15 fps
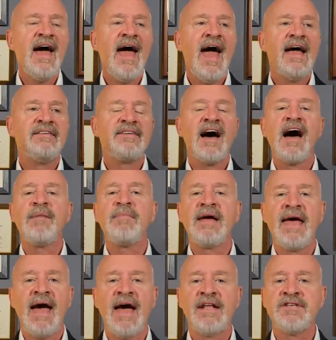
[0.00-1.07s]
And Don
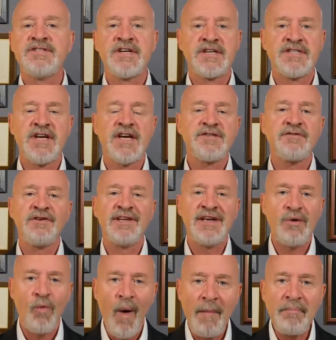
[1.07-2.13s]
McGahn successfully
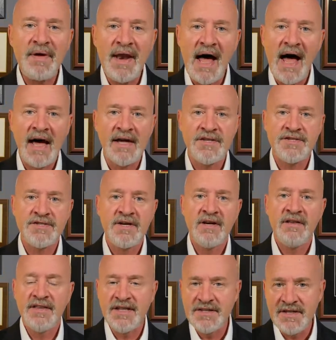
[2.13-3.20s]
weaponized
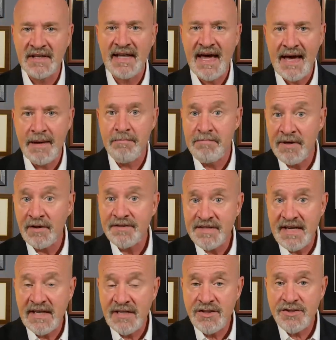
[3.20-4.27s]
the delay built
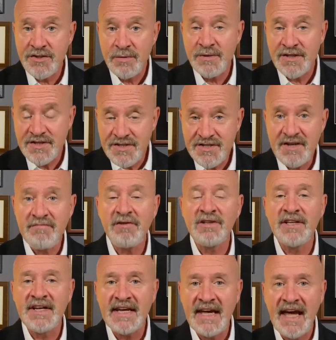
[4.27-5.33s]
into the civil
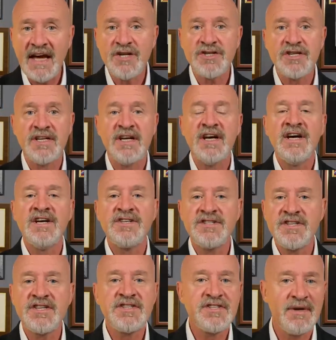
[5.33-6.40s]
litigation
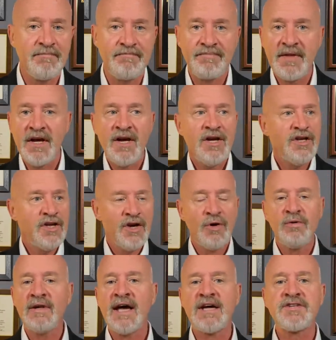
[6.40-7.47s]
system. You
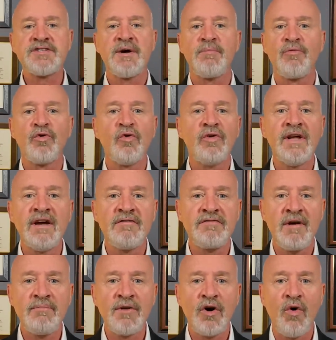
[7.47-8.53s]
don't like some ruling
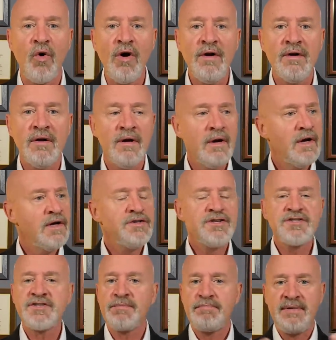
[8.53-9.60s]
from the court?
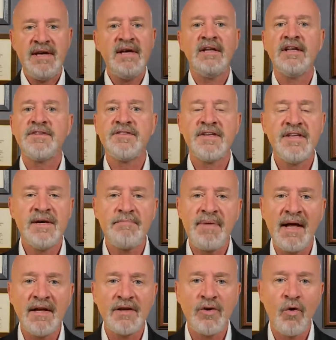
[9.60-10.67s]
Just appeal it to the
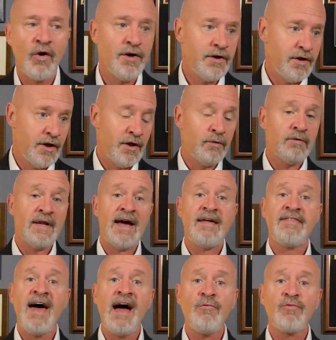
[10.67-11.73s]
appellate court. You don't like
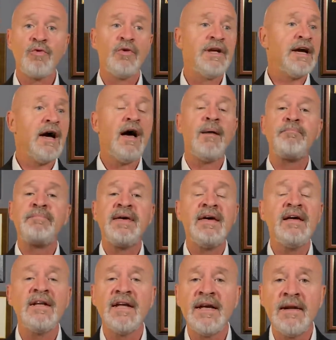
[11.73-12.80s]
that ruling?
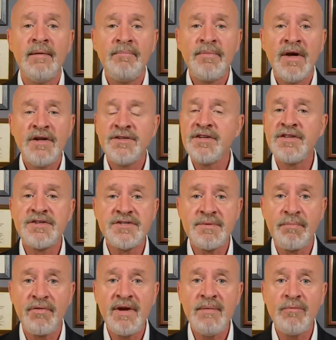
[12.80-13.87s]
Appeal it to the
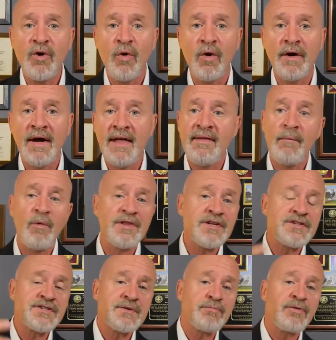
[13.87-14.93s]
Supreme Court. And then when the
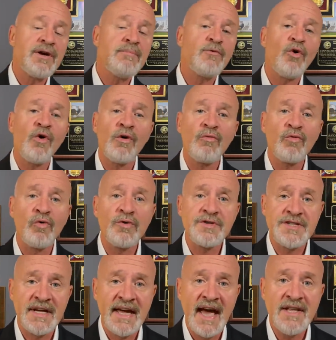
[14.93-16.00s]
Supreme Court
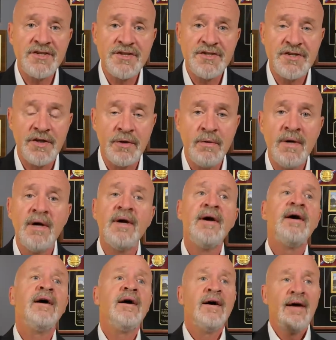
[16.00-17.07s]
rules against you
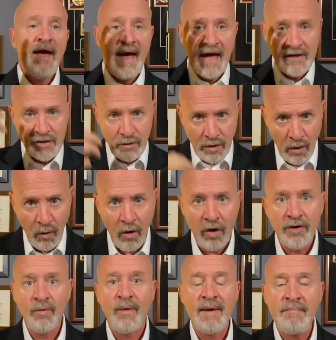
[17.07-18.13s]
and you go all
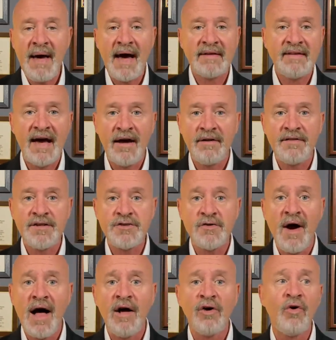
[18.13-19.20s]
the way back down to the
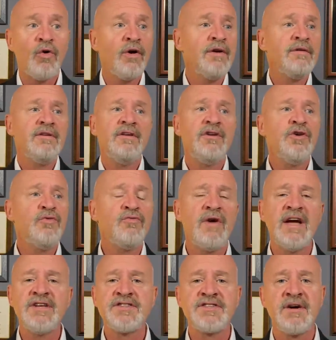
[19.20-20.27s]
trial court, you
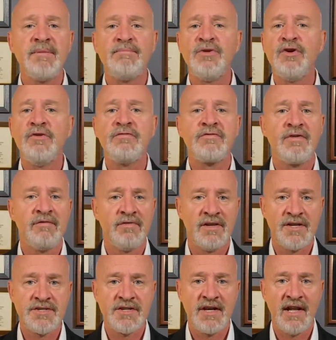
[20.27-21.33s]
raise some new
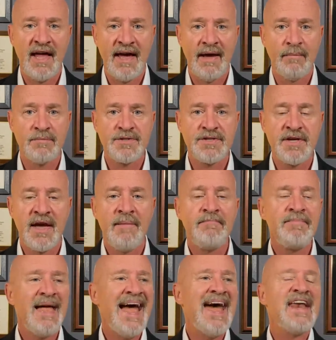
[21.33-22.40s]
frivolous claims.
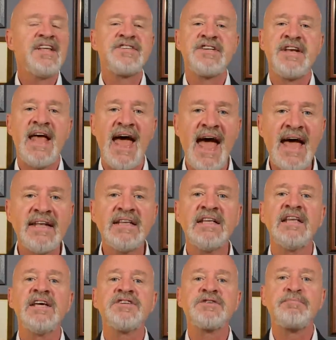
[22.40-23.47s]
And it's an
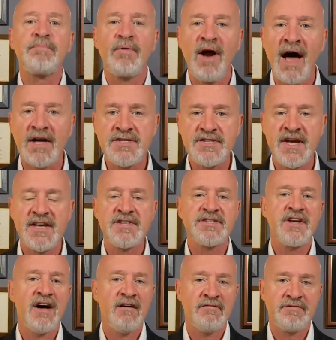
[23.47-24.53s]
endless process
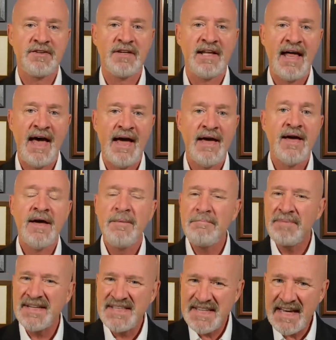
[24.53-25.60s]
of delay,
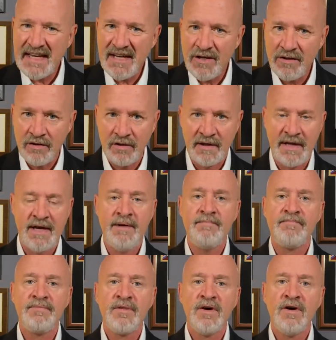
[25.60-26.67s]
particularly
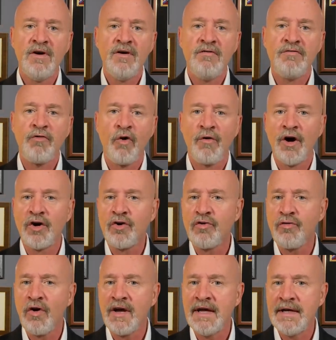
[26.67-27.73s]
for a
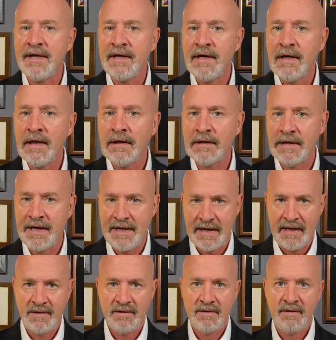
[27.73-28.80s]
crooked
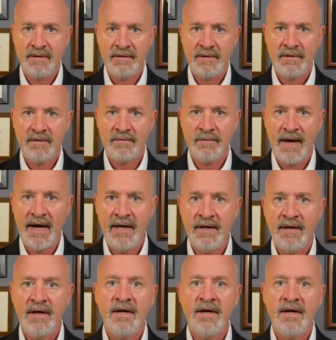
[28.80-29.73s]
litigant, right?